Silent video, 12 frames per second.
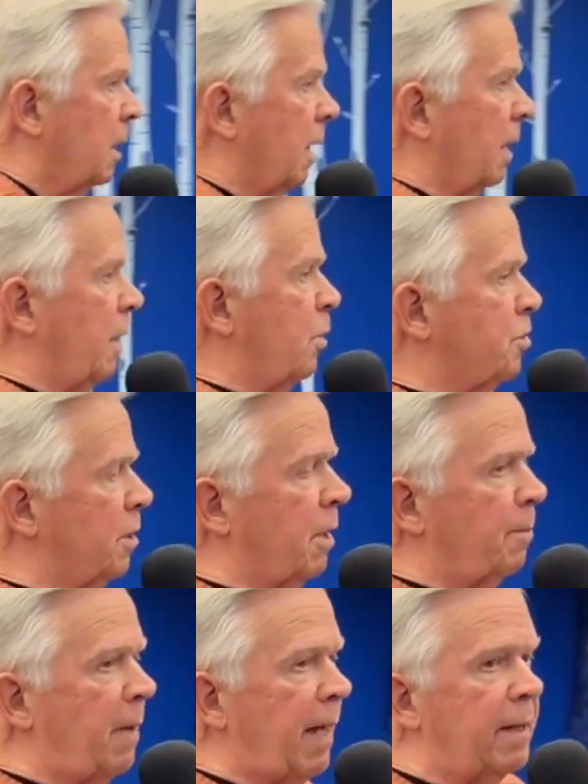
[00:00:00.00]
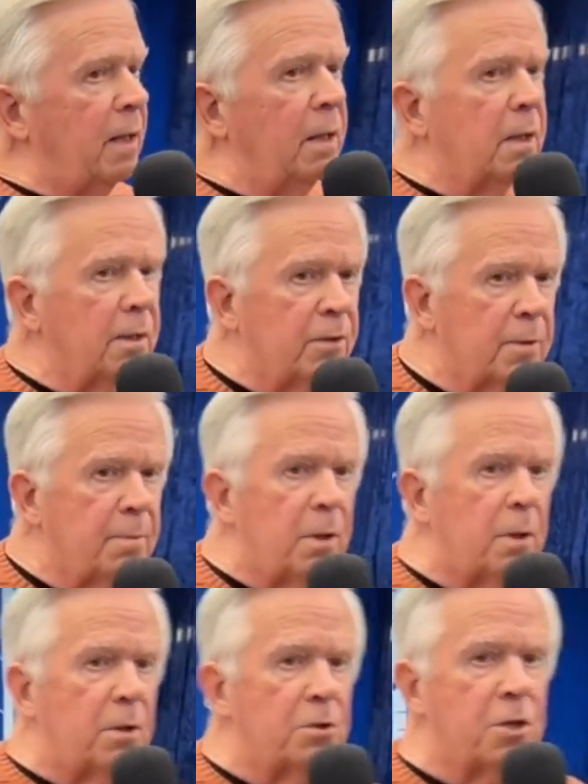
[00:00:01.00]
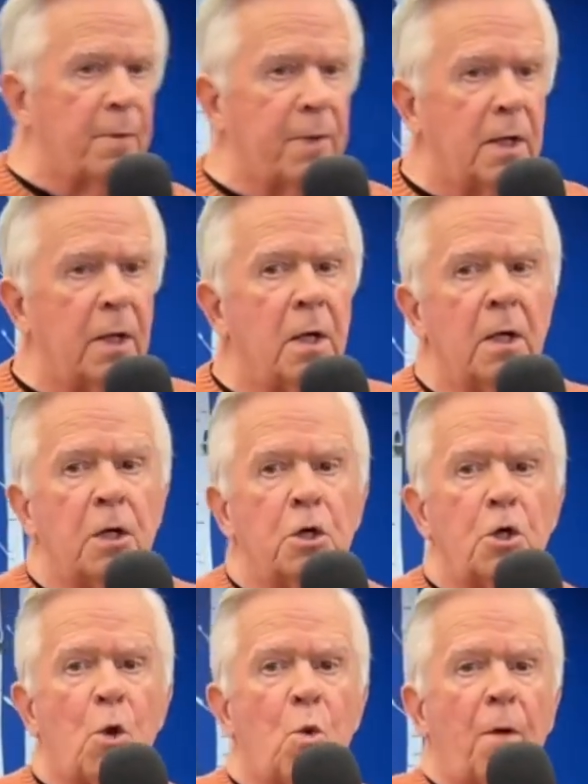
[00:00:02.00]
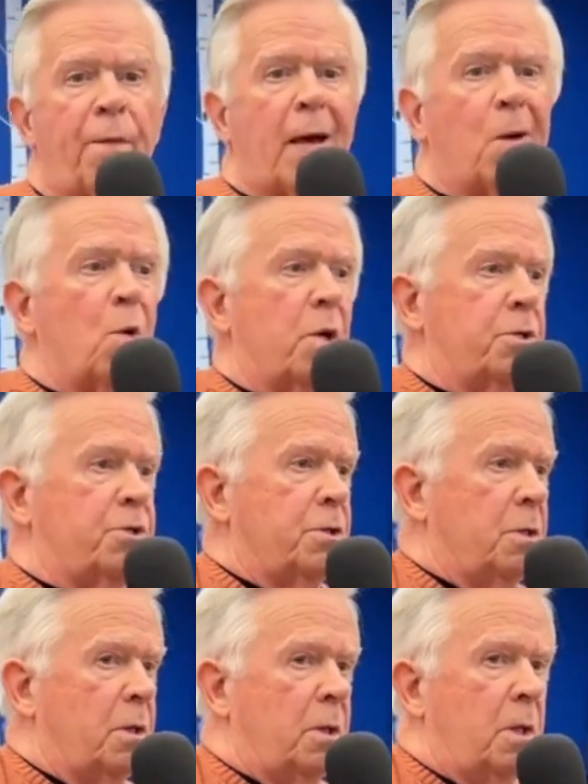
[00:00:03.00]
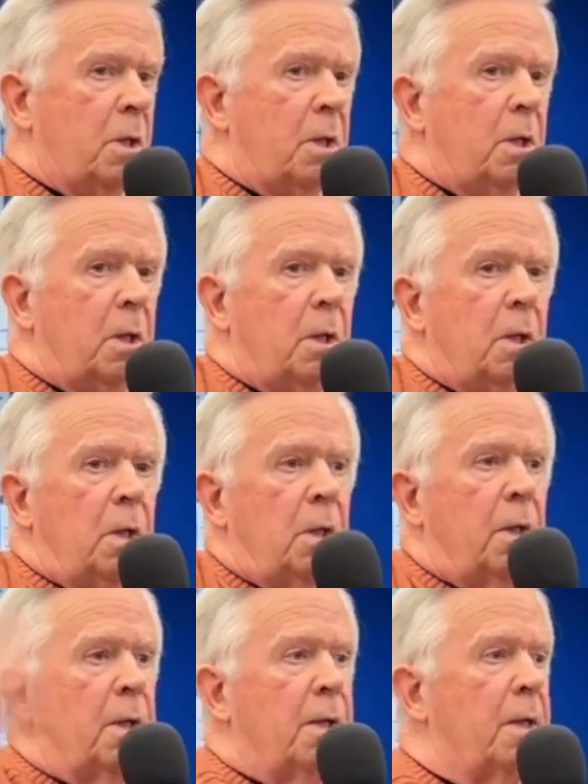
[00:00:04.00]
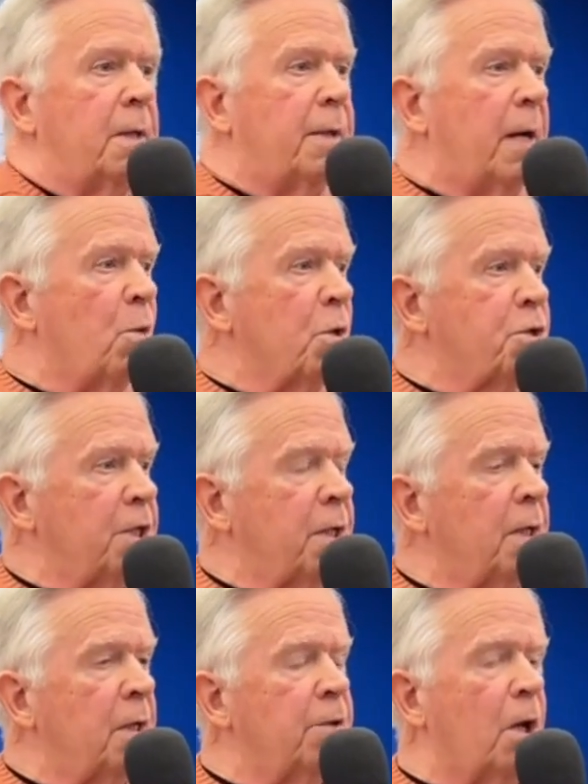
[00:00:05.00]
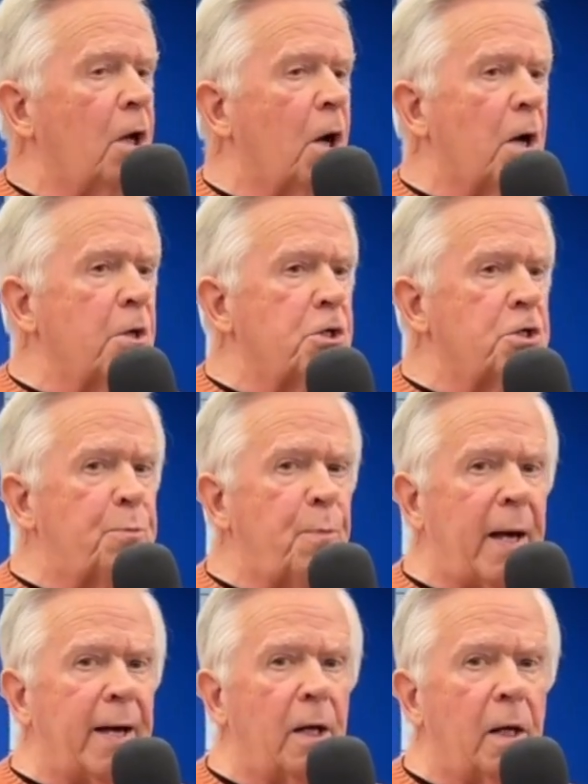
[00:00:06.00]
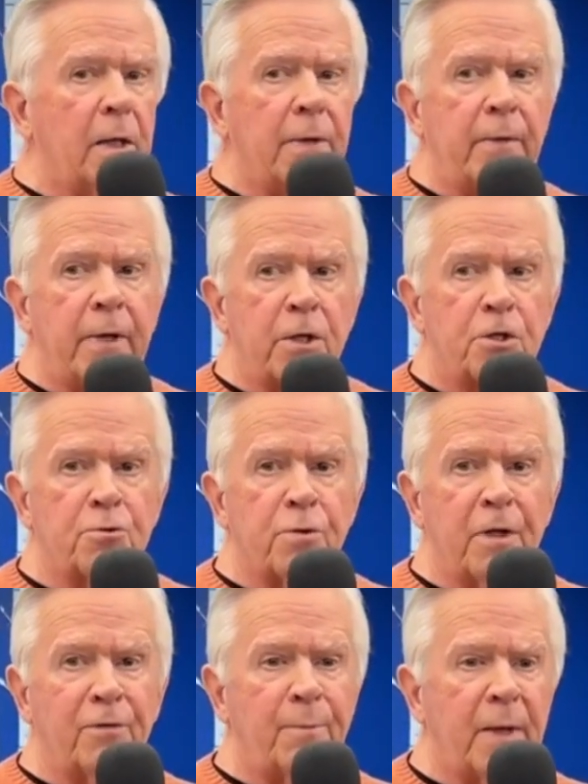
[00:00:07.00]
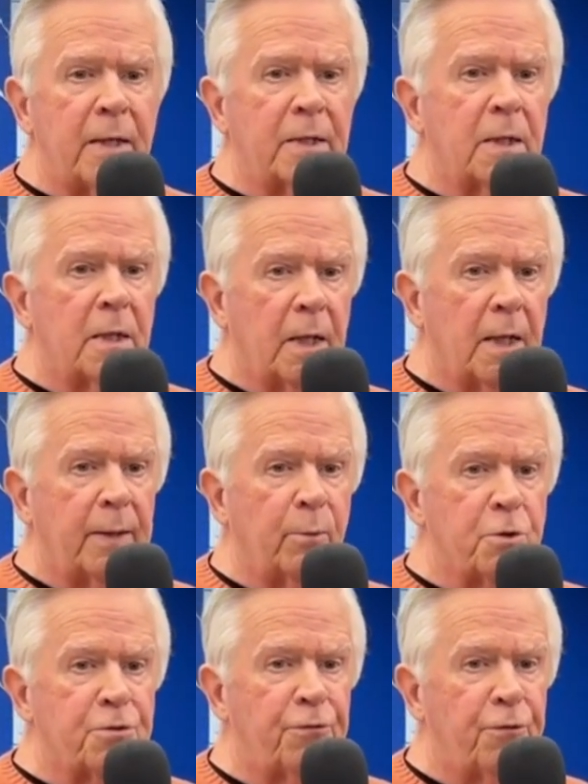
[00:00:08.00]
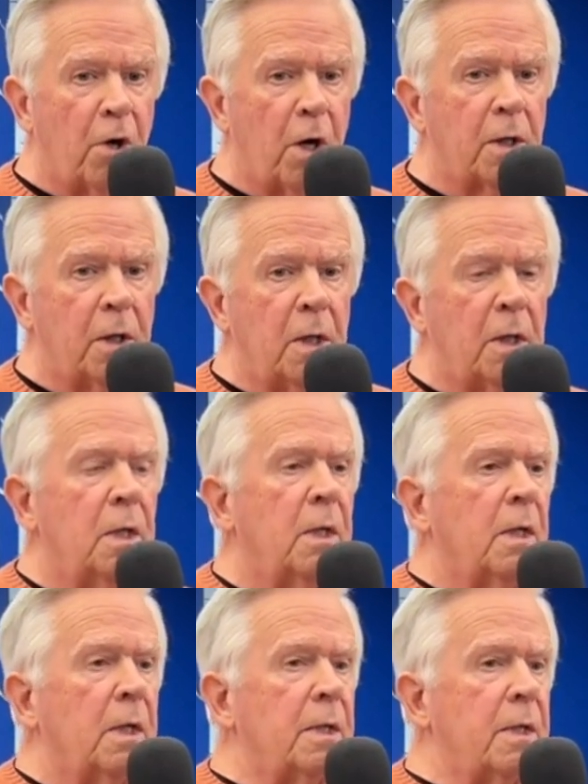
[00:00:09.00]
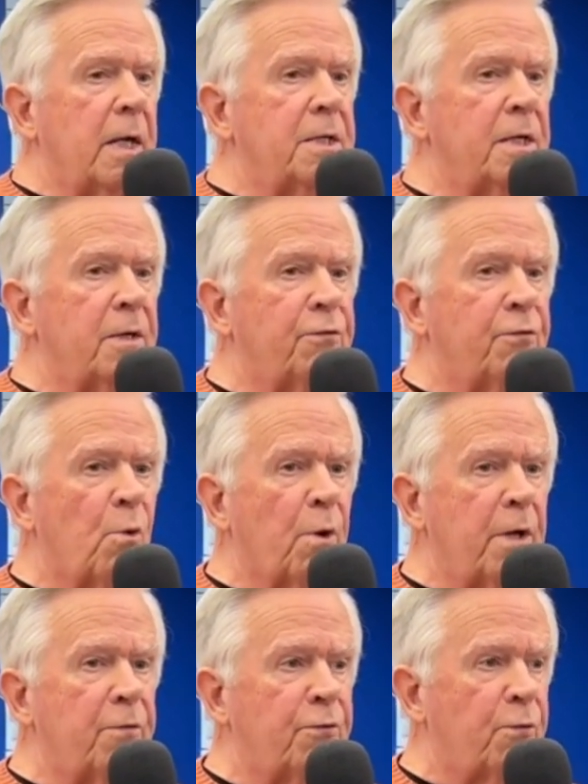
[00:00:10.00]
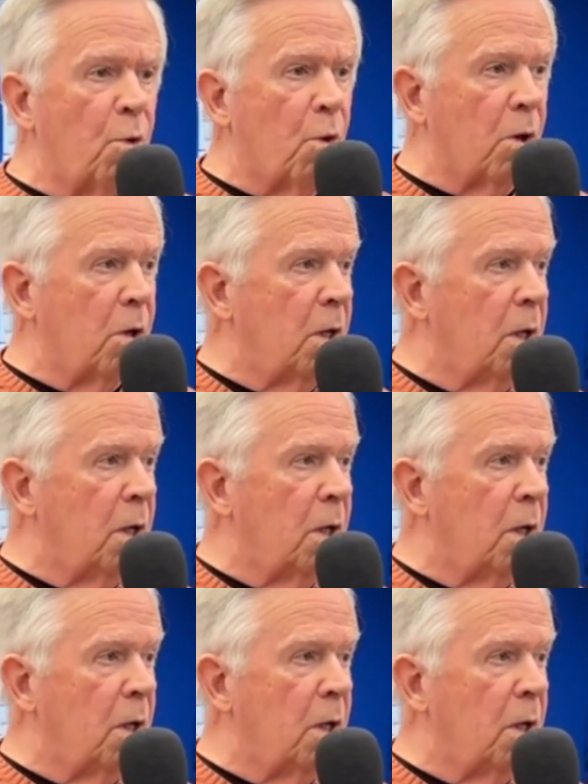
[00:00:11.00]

and he was in the Battle of the Bulge. How many know what that was? That was in the largest battle in the history of mankind was fought in 1944